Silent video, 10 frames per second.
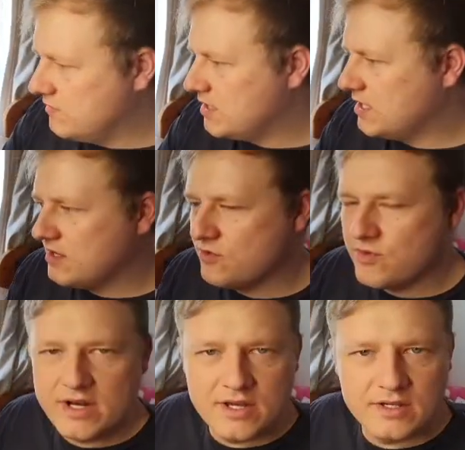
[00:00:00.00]
another
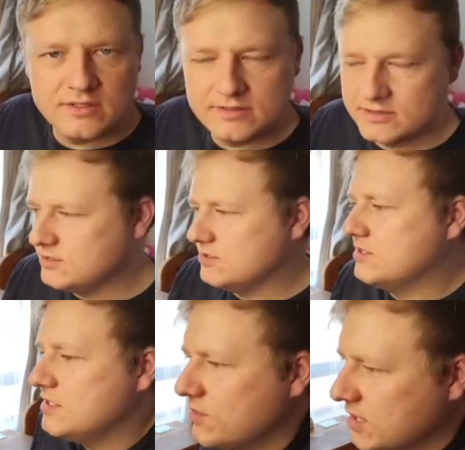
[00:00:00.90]
render to
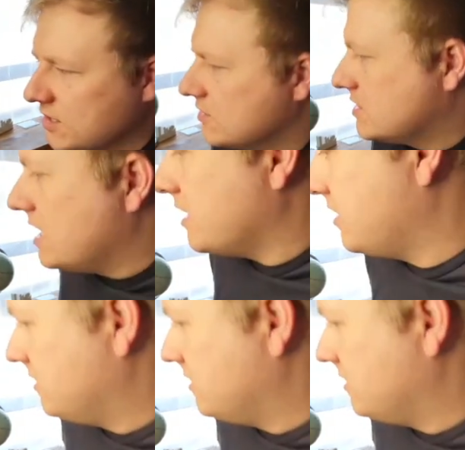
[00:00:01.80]
see what it looks like.